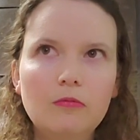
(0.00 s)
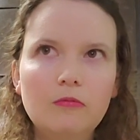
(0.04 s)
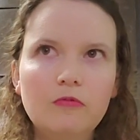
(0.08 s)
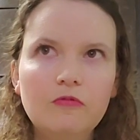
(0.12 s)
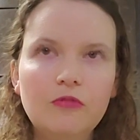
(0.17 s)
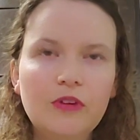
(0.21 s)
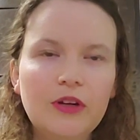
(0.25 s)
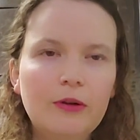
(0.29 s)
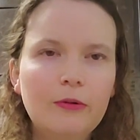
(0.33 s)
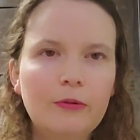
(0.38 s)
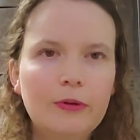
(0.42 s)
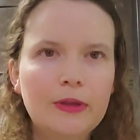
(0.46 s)

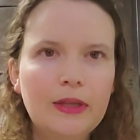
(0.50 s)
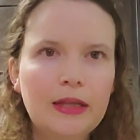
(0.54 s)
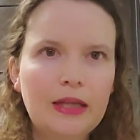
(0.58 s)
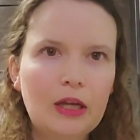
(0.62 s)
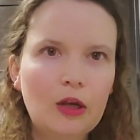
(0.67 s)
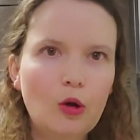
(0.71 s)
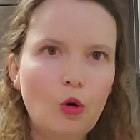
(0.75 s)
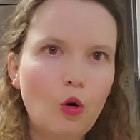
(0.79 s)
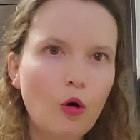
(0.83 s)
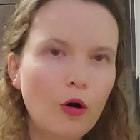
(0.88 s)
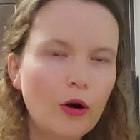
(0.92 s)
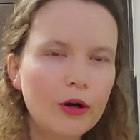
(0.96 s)

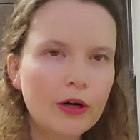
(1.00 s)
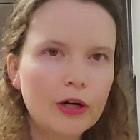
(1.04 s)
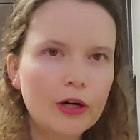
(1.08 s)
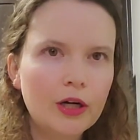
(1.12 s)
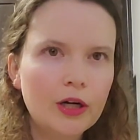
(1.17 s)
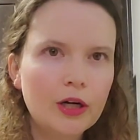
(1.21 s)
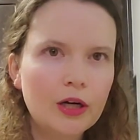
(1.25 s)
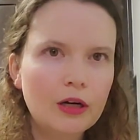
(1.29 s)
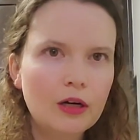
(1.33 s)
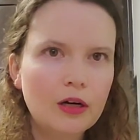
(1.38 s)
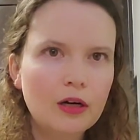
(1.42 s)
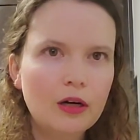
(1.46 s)
frequently
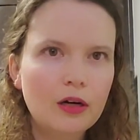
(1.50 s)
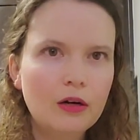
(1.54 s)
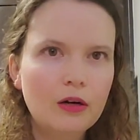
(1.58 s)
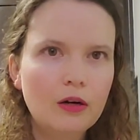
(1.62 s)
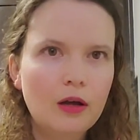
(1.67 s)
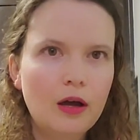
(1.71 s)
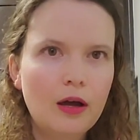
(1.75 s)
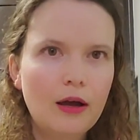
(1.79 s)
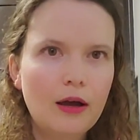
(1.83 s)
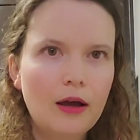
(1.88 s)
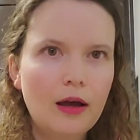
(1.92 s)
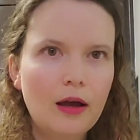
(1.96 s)
order
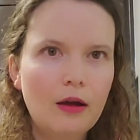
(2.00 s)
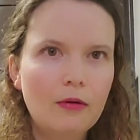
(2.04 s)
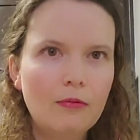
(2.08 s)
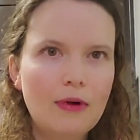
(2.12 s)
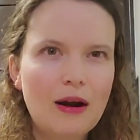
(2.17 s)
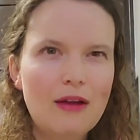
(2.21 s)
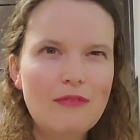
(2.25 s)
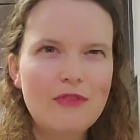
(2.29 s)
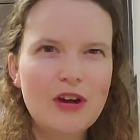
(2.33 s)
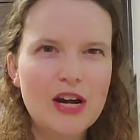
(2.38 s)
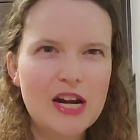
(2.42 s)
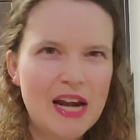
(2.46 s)

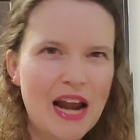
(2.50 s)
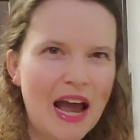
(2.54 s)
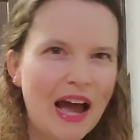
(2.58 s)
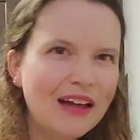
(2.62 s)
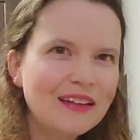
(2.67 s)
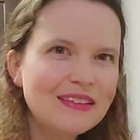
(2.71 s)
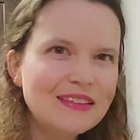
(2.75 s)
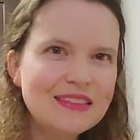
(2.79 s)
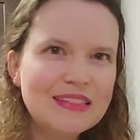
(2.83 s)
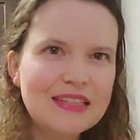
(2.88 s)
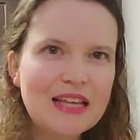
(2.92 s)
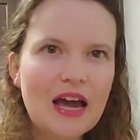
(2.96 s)
Reverend
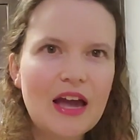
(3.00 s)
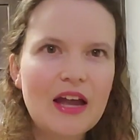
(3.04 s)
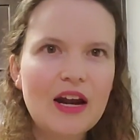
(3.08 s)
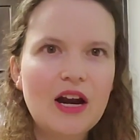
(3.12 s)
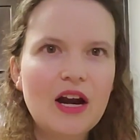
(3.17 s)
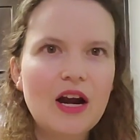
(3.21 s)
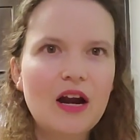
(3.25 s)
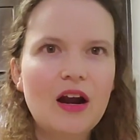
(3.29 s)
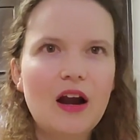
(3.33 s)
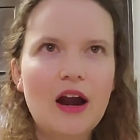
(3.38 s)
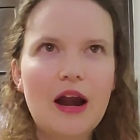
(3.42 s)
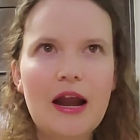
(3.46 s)
Nat
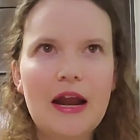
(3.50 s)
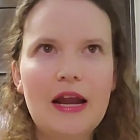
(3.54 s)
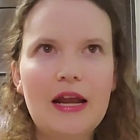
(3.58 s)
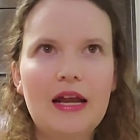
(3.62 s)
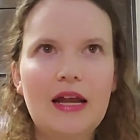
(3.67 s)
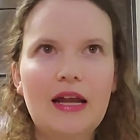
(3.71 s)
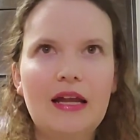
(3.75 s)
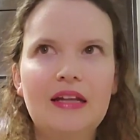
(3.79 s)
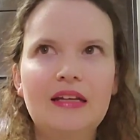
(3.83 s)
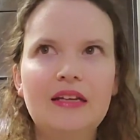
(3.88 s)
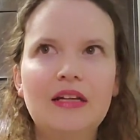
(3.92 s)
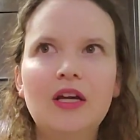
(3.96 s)
cider
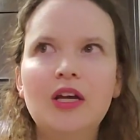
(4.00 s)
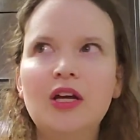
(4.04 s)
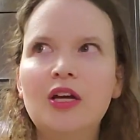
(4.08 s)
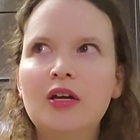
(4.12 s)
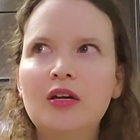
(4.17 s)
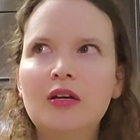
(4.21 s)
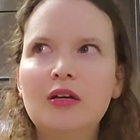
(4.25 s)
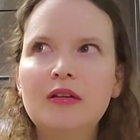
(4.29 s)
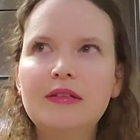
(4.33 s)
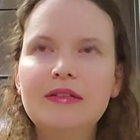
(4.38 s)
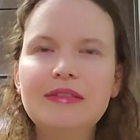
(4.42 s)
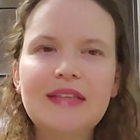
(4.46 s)
and
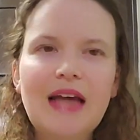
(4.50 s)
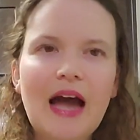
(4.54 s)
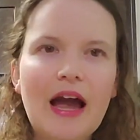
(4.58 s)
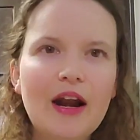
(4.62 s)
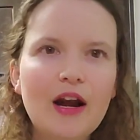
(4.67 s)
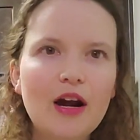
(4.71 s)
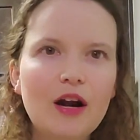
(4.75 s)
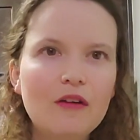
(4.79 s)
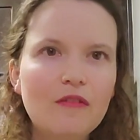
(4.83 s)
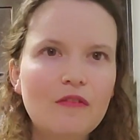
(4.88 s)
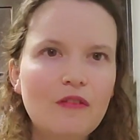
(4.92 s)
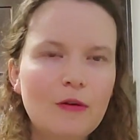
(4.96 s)

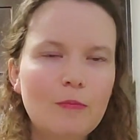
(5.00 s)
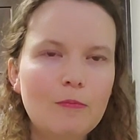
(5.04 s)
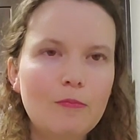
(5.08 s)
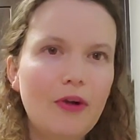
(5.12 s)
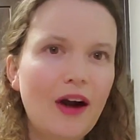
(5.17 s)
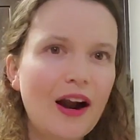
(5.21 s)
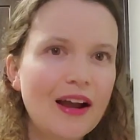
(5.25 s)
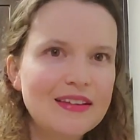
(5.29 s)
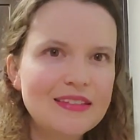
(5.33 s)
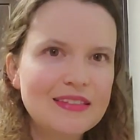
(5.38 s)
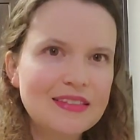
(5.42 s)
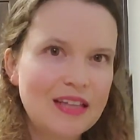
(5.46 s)
cider from
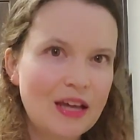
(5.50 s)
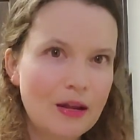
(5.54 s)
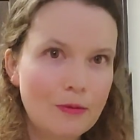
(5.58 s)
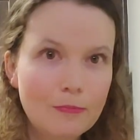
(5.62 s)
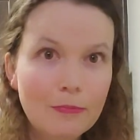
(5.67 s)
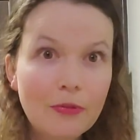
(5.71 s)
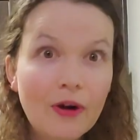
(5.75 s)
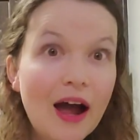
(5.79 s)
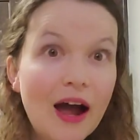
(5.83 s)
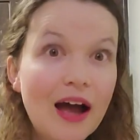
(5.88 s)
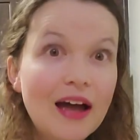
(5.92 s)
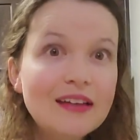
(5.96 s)
Press
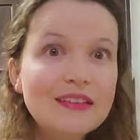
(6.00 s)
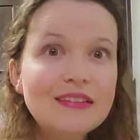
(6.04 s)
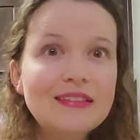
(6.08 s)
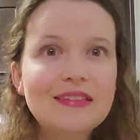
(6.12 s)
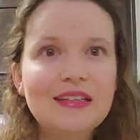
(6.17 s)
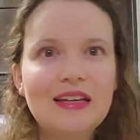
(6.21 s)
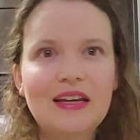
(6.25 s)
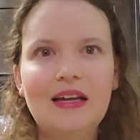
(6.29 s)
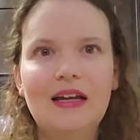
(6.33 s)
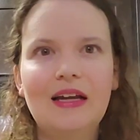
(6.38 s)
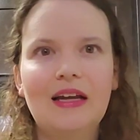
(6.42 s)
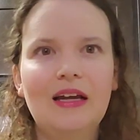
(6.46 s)
Then Press
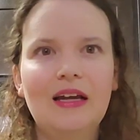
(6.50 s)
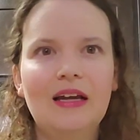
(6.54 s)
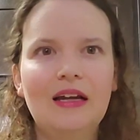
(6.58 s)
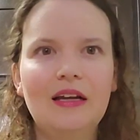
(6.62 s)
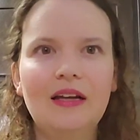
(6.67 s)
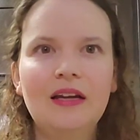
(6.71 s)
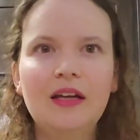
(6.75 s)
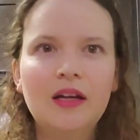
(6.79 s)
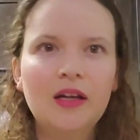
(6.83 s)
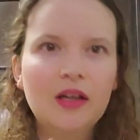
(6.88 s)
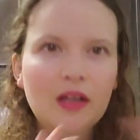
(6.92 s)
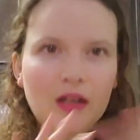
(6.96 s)

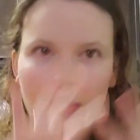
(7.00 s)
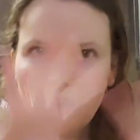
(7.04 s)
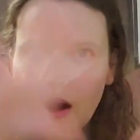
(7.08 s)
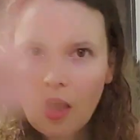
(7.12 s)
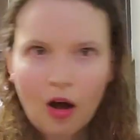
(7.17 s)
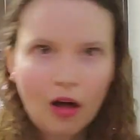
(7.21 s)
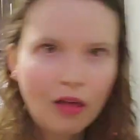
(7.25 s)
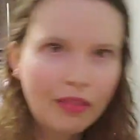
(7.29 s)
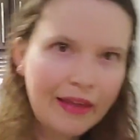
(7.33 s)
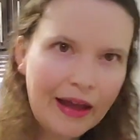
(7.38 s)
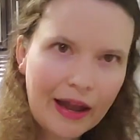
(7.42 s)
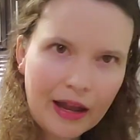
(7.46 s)
and
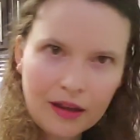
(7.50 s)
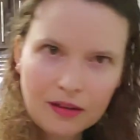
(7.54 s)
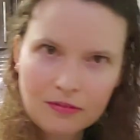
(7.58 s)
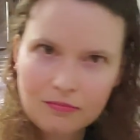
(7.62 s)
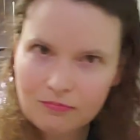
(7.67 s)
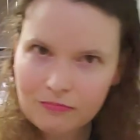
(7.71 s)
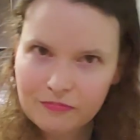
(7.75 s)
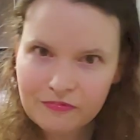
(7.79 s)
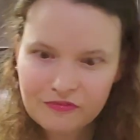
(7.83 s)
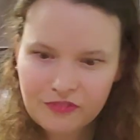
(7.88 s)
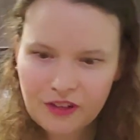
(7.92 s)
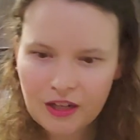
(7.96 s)
all that
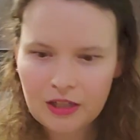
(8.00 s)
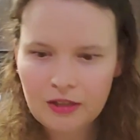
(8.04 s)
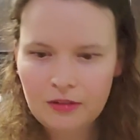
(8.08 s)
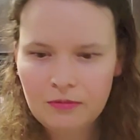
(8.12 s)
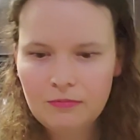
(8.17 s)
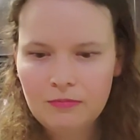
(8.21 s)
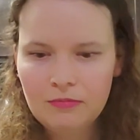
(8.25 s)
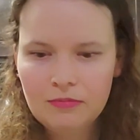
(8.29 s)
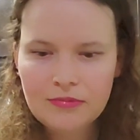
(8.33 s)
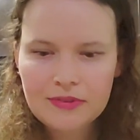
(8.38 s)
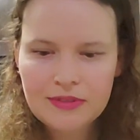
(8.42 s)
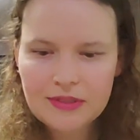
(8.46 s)

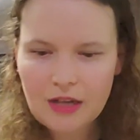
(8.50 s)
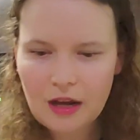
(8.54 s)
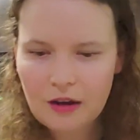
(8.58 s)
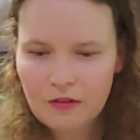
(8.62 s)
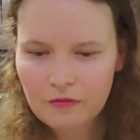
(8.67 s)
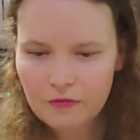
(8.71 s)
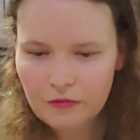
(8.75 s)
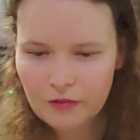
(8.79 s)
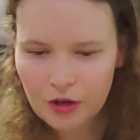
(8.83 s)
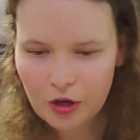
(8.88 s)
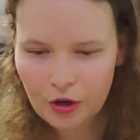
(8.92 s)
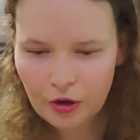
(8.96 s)
fun stuff.
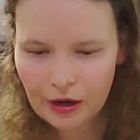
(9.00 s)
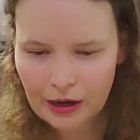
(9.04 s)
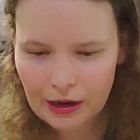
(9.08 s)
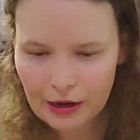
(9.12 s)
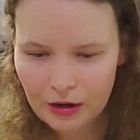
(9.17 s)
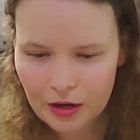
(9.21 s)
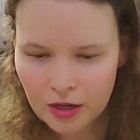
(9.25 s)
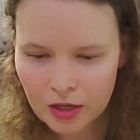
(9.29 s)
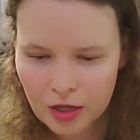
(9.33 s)
Okay,